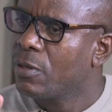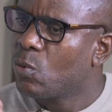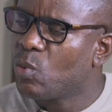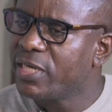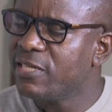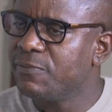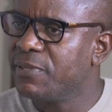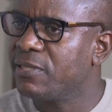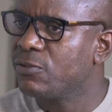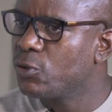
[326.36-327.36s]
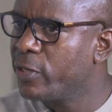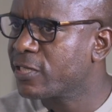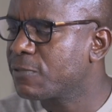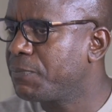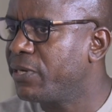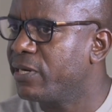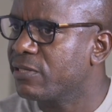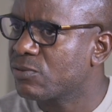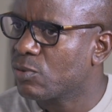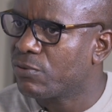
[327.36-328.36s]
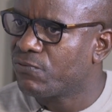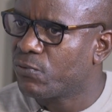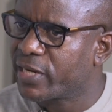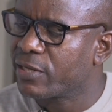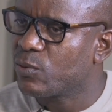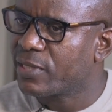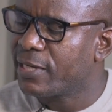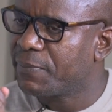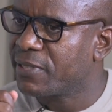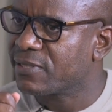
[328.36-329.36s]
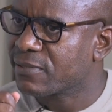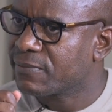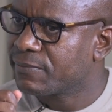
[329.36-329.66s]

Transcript: What has been your experience of working with lepers?